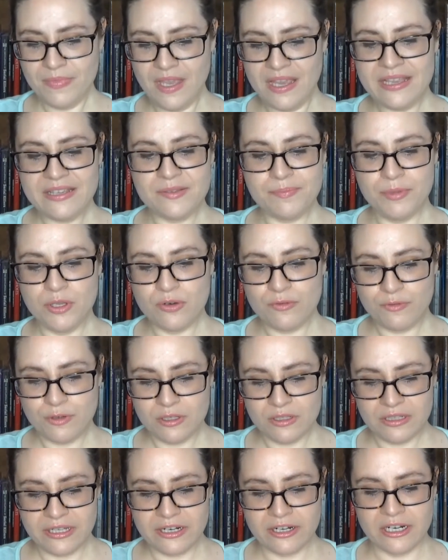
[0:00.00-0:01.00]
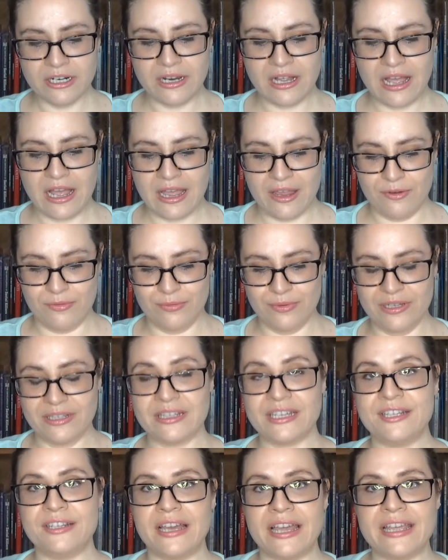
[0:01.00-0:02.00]
It's beautiful glitter. I
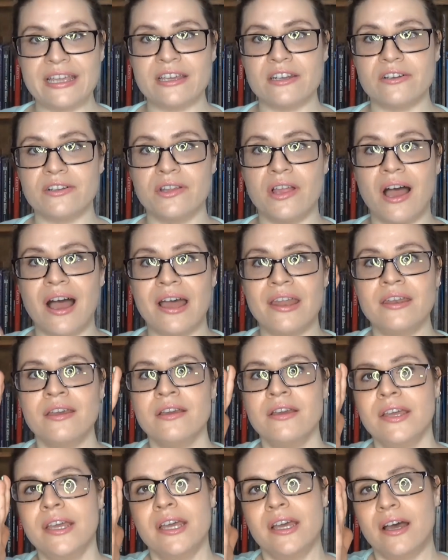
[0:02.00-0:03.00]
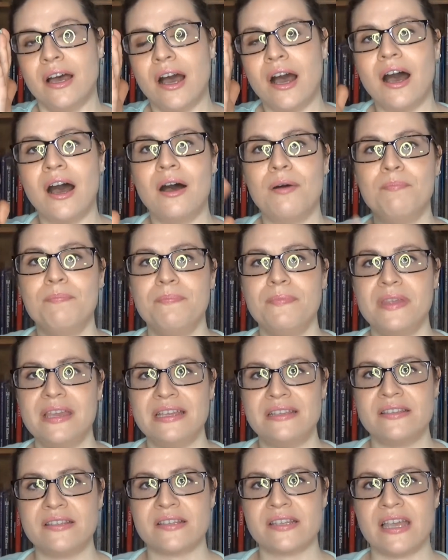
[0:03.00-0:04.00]
really like it a lot.
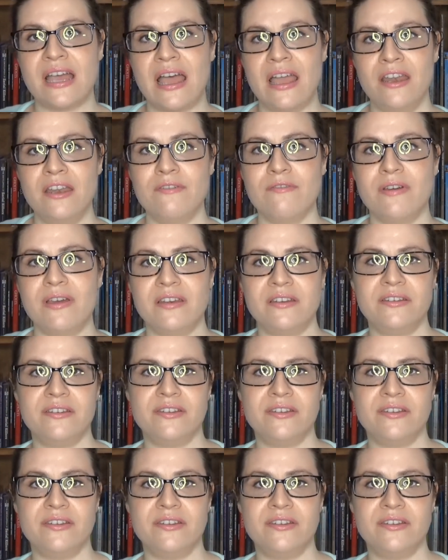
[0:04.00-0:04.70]
It's kind of a